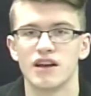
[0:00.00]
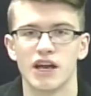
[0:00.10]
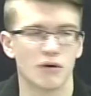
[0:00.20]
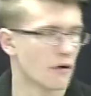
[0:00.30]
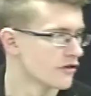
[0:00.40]

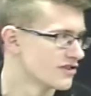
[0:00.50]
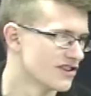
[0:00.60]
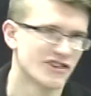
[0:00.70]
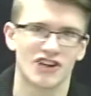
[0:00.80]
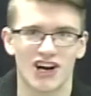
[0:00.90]
Now over to
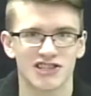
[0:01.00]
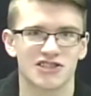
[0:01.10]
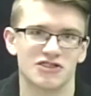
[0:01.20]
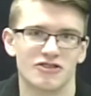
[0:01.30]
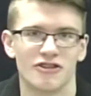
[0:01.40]
the
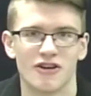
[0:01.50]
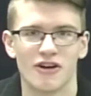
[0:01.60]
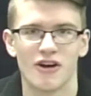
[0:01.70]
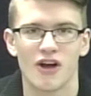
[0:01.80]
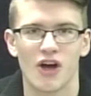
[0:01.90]
Dodster
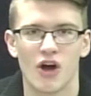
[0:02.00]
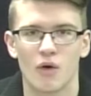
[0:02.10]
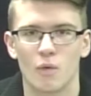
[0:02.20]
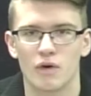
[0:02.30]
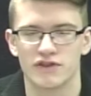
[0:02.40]

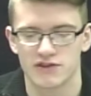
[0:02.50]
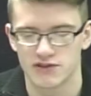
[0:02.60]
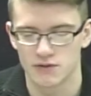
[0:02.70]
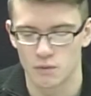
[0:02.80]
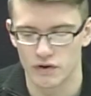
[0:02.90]

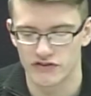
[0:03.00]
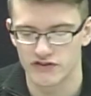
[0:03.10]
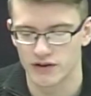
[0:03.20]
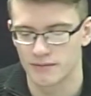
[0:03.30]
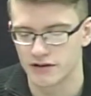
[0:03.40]
with some